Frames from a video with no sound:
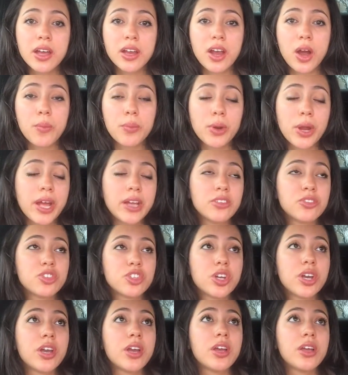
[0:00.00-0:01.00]

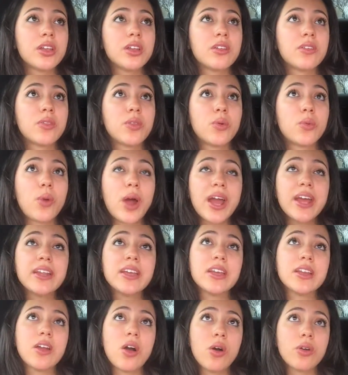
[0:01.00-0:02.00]
comprehension, the
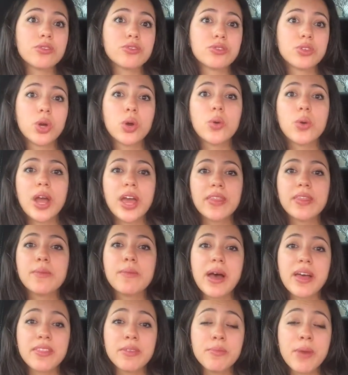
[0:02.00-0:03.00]
writing also, and the
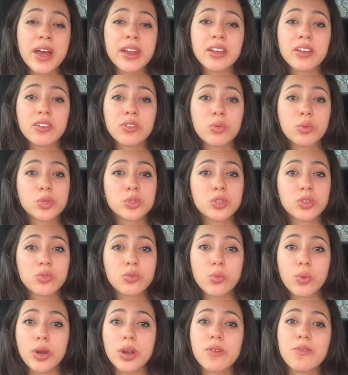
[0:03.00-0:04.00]
mathematics, which is
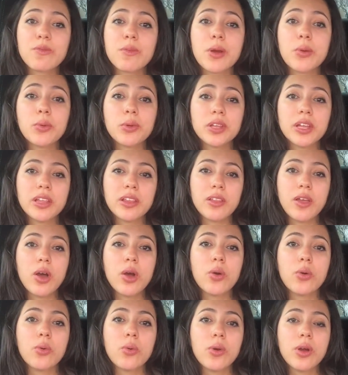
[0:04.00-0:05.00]
what
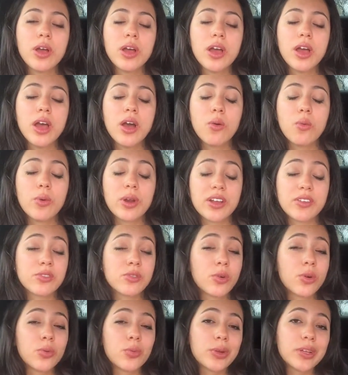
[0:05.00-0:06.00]
I
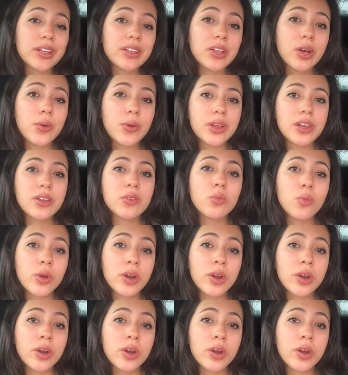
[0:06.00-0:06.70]
scored really low in.